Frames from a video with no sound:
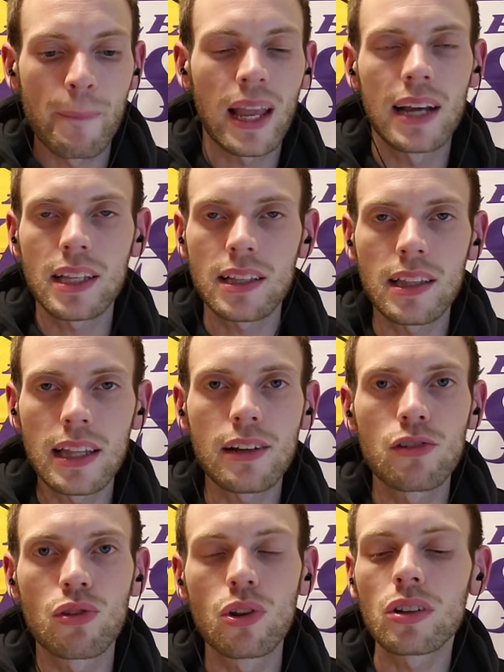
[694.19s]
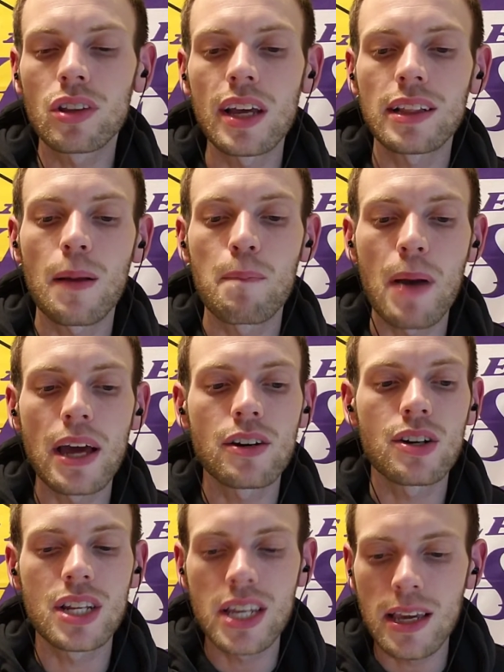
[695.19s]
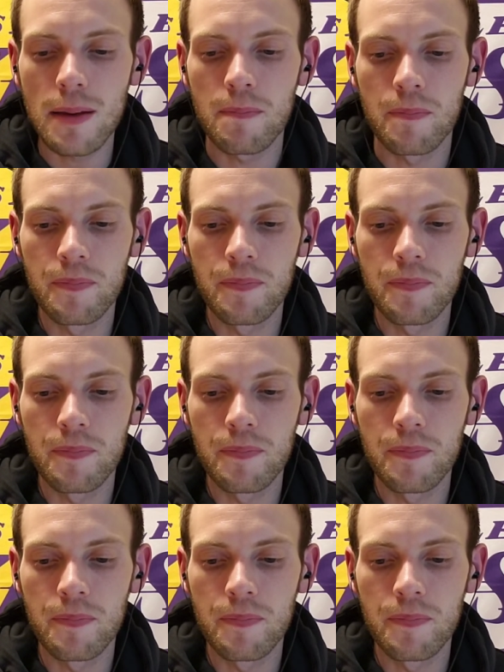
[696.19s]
I thought the Lakers looked like the better team.